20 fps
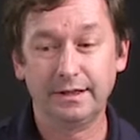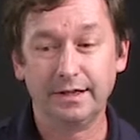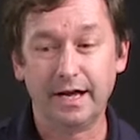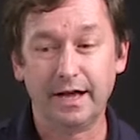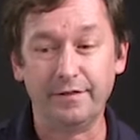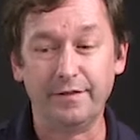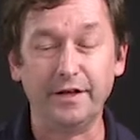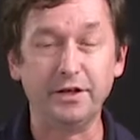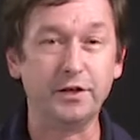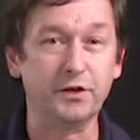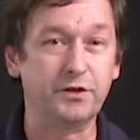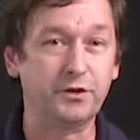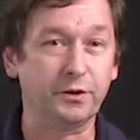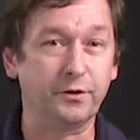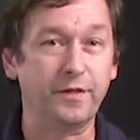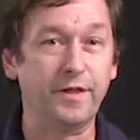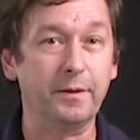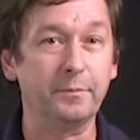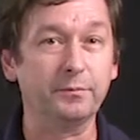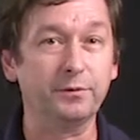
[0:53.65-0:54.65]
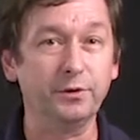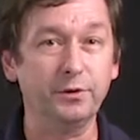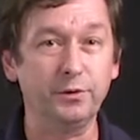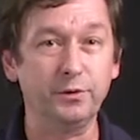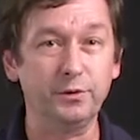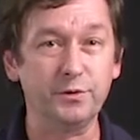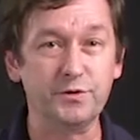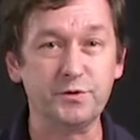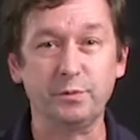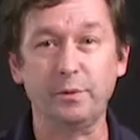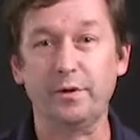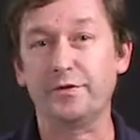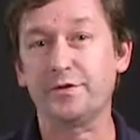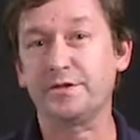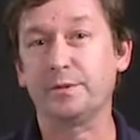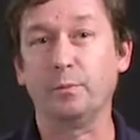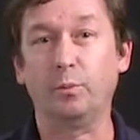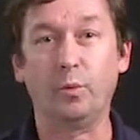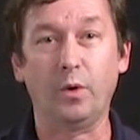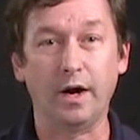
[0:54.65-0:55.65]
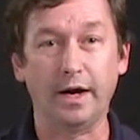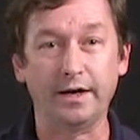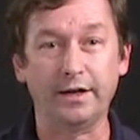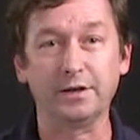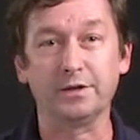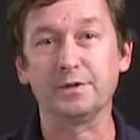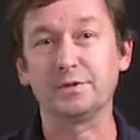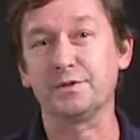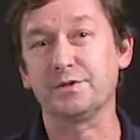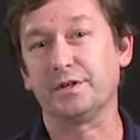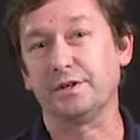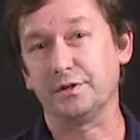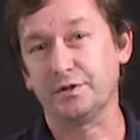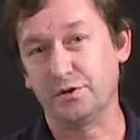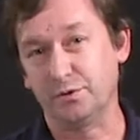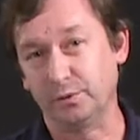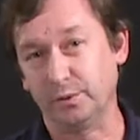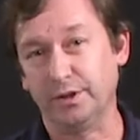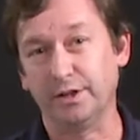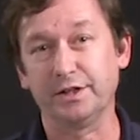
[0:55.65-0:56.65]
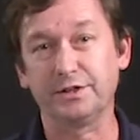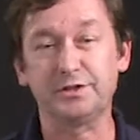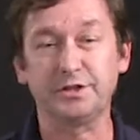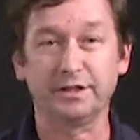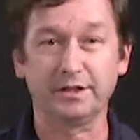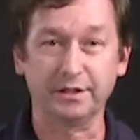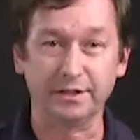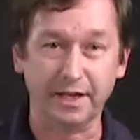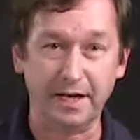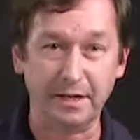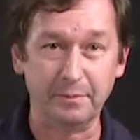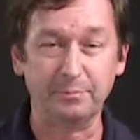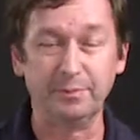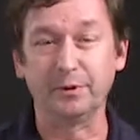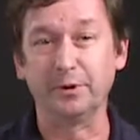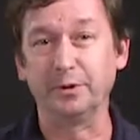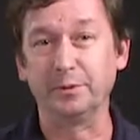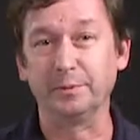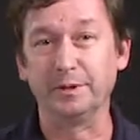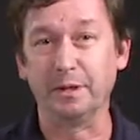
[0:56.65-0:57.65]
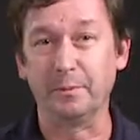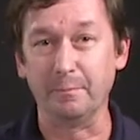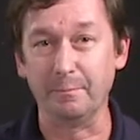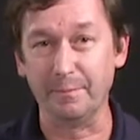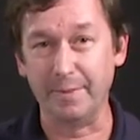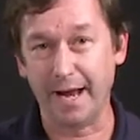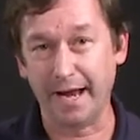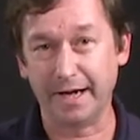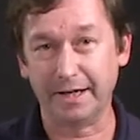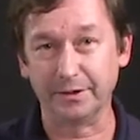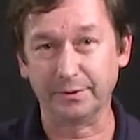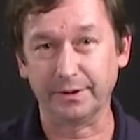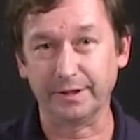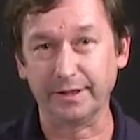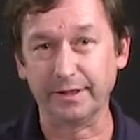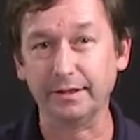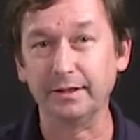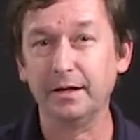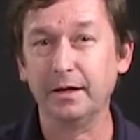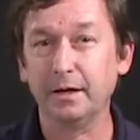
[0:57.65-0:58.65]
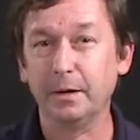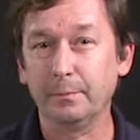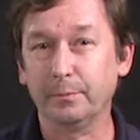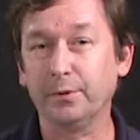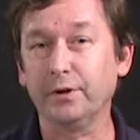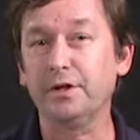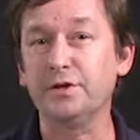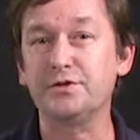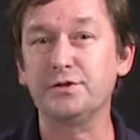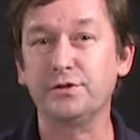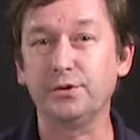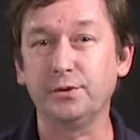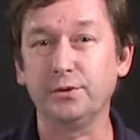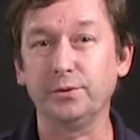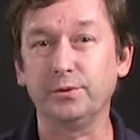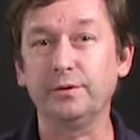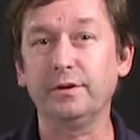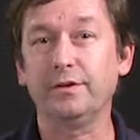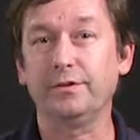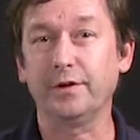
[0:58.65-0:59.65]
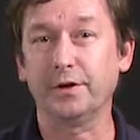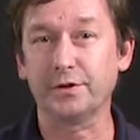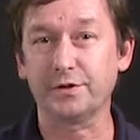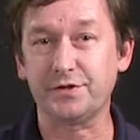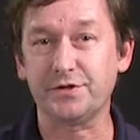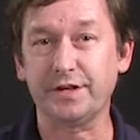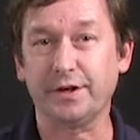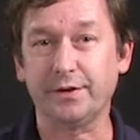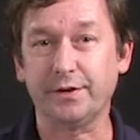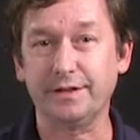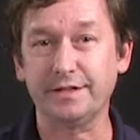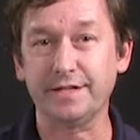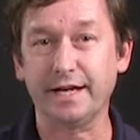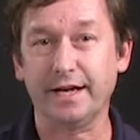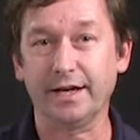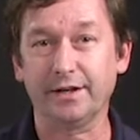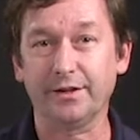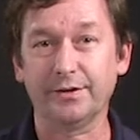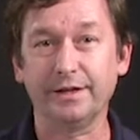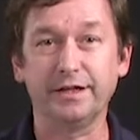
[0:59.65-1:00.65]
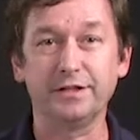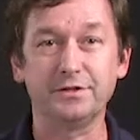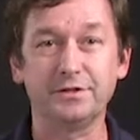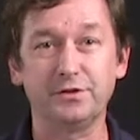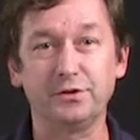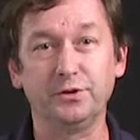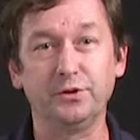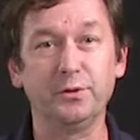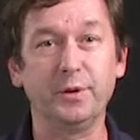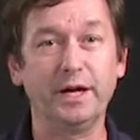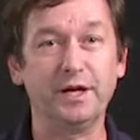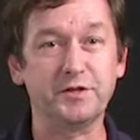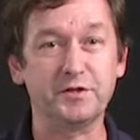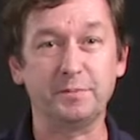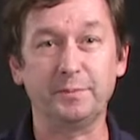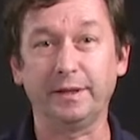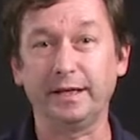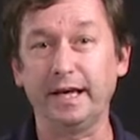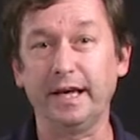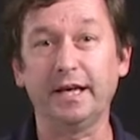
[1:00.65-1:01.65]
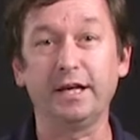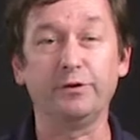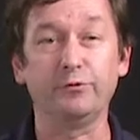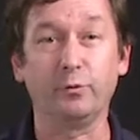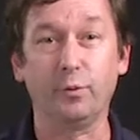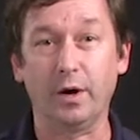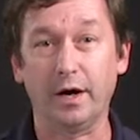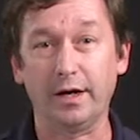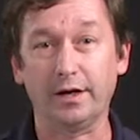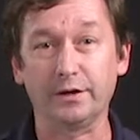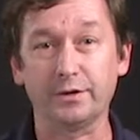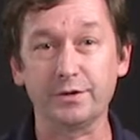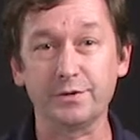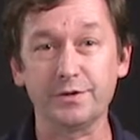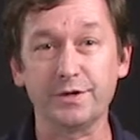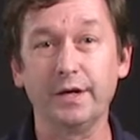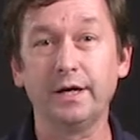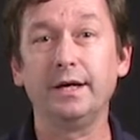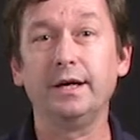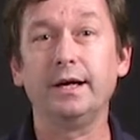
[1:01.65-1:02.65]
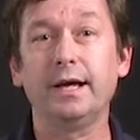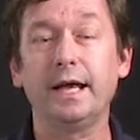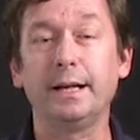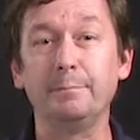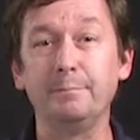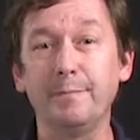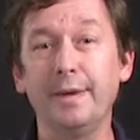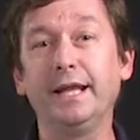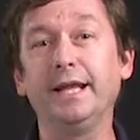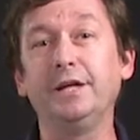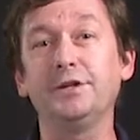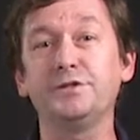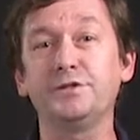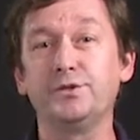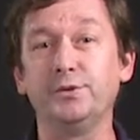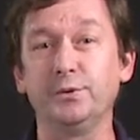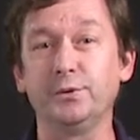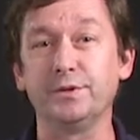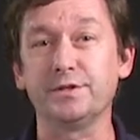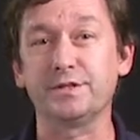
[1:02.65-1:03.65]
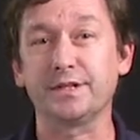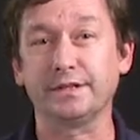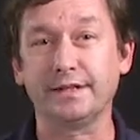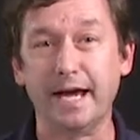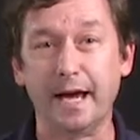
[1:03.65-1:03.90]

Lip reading: and then you turn them loose with some wires and a switch and a light bulb and a battery, pretty soon they're staring down into a spaghetti of wires, and many students at